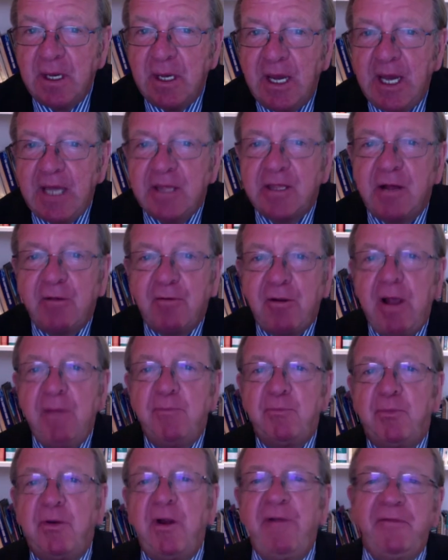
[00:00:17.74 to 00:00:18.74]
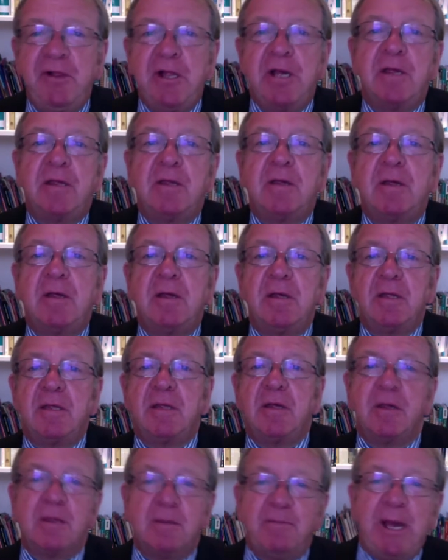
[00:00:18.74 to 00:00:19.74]
It's a great privilege
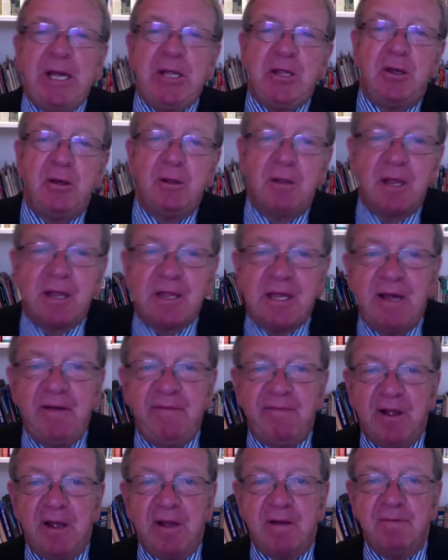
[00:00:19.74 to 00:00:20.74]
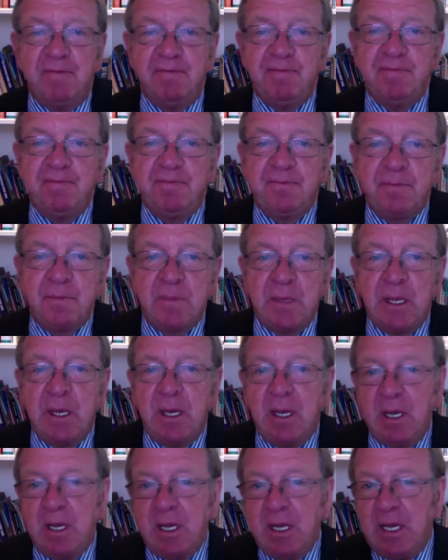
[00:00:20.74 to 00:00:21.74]
to speak to you this evening.
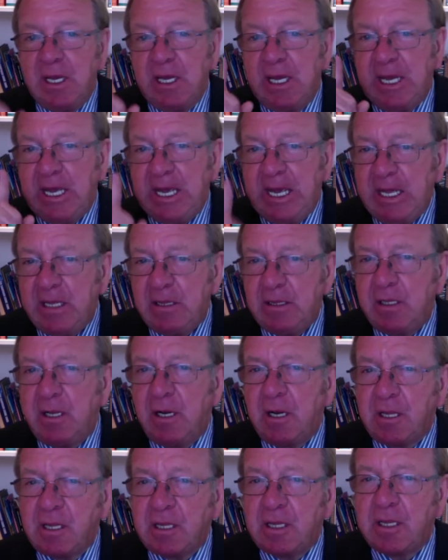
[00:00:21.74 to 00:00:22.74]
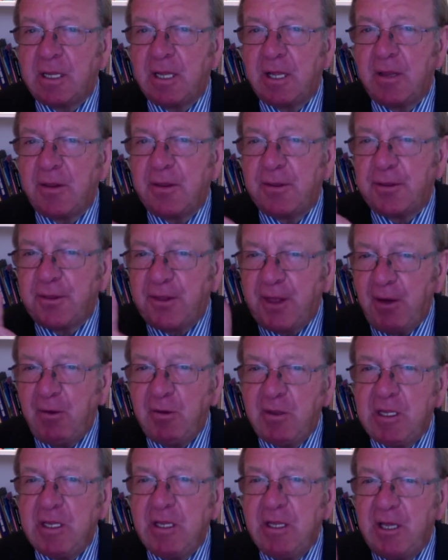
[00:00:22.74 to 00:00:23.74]
Hitler's
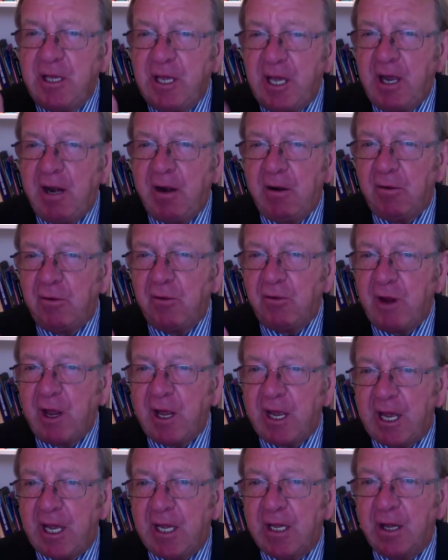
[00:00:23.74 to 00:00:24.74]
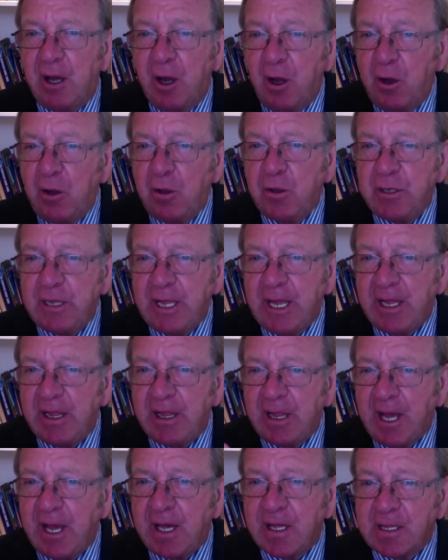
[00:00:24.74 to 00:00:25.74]
thousand-year Reich only
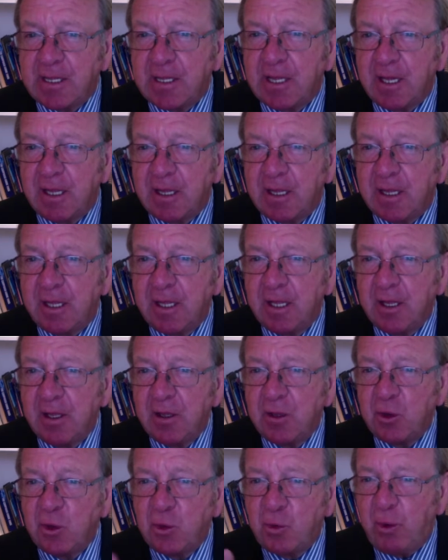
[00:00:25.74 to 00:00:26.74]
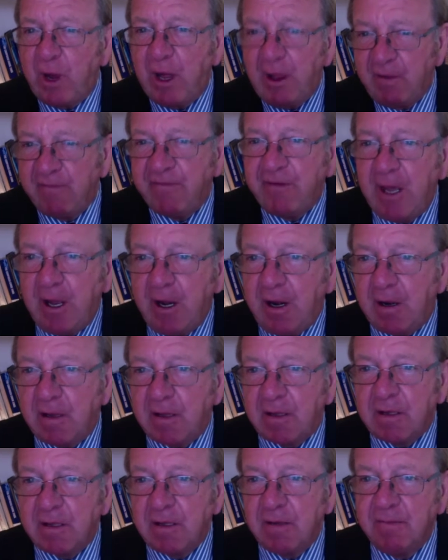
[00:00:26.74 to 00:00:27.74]
lasted 12
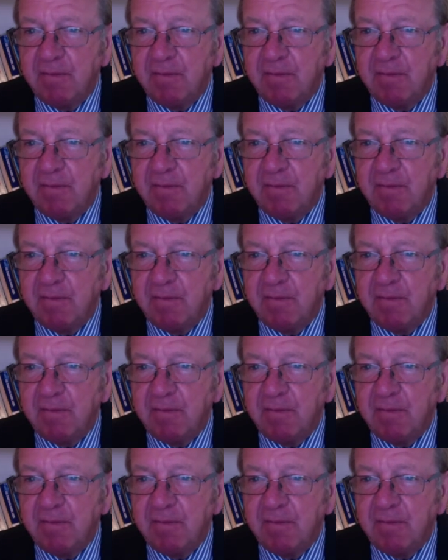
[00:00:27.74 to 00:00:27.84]
years.